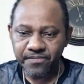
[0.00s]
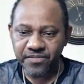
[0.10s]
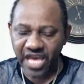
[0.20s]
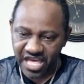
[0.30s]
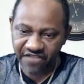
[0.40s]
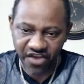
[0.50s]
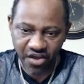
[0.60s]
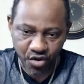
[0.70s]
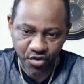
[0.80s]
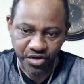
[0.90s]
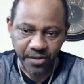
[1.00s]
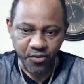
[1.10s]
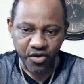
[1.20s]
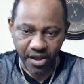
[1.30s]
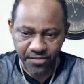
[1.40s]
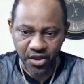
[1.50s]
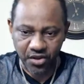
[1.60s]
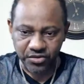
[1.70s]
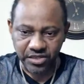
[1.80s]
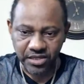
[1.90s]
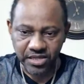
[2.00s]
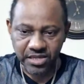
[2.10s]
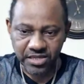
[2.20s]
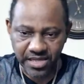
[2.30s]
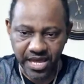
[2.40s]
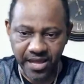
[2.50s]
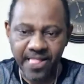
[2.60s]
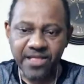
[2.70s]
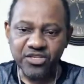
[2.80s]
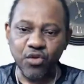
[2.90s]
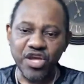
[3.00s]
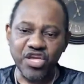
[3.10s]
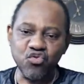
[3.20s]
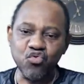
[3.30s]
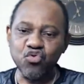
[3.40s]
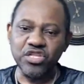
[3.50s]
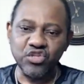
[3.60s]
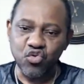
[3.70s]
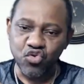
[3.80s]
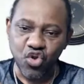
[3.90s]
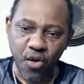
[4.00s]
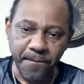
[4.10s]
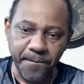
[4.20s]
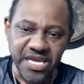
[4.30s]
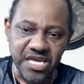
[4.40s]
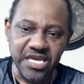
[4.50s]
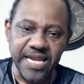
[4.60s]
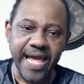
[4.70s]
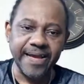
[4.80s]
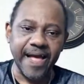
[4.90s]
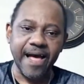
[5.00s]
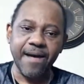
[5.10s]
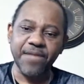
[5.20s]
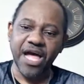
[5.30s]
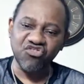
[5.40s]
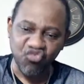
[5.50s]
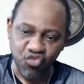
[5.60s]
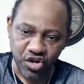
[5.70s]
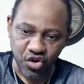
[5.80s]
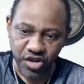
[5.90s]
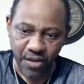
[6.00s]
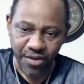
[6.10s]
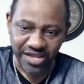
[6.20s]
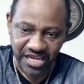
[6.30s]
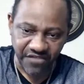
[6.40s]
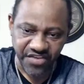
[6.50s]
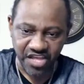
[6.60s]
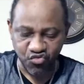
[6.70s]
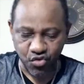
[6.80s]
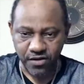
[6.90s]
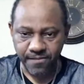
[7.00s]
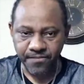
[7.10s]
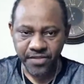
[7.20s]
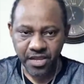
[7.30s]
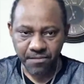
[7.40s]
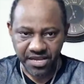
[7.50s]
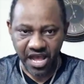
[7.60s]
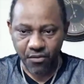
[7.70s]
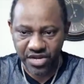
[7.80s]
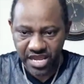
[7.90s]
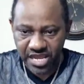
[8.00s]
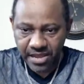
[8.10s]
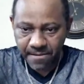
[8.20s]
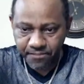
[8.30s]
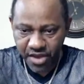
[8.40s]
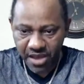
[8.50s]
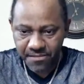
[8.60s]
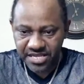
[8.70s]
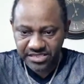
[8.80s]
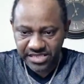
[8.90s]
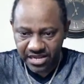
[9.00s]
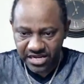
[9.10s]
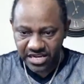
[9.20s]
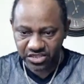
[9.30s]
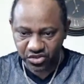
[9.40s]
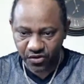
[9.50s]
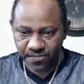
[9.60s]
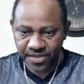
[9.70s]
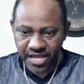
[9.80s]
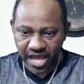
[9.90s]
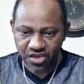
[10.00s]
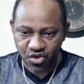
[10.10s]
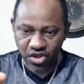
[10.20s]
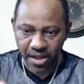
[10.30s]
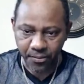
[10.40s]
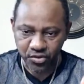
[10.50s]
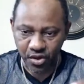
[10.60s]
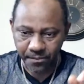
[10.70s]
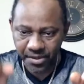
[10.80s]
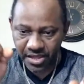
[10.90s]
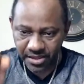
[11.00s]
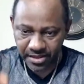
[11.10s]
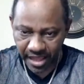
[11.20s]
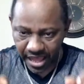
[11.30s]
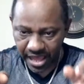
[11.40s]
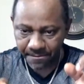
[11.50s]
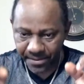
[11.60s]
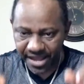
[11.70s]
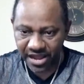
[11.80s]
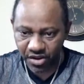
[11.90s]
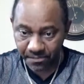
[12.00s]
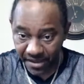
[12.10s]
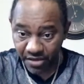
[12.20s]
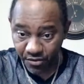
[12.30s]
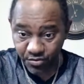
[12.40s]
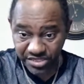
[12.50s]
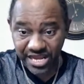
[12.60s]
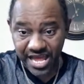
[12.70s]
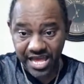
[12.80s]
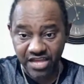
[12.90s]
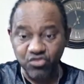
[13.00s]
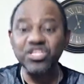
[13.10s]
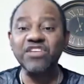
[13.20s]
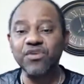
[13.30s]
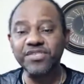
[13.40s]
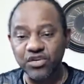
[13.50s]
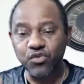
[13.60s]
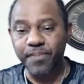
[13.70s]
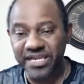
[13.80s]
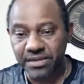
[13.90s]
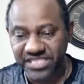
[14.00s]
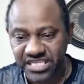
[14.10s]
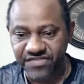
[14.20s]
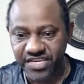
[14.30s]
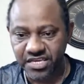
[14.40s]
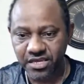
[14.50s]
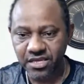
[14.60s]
Yeah, you have to work with the program, don't. Yeah? So when you don't be like a troll now, because I take it for your troll. Because with the prime minister and the so a younger push up Parliament. Parliament was a liar too. That's why we say look on them CV.